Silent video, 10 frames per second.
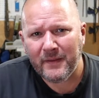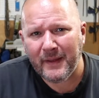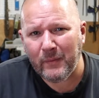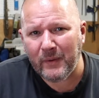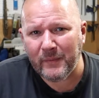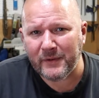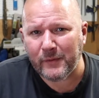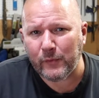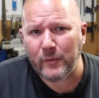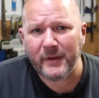They went with
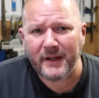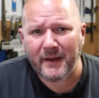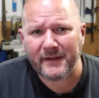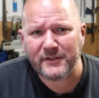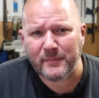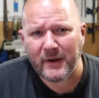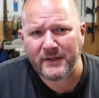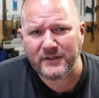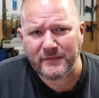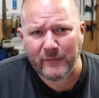the Rubicon
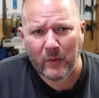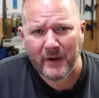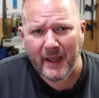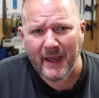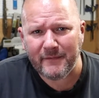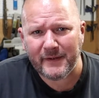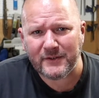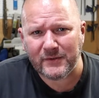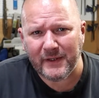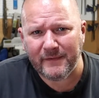Express
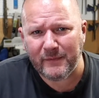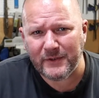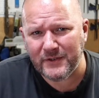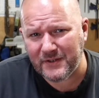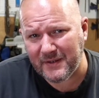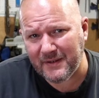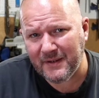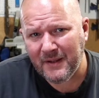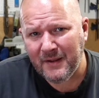4.5-inch lift, which is a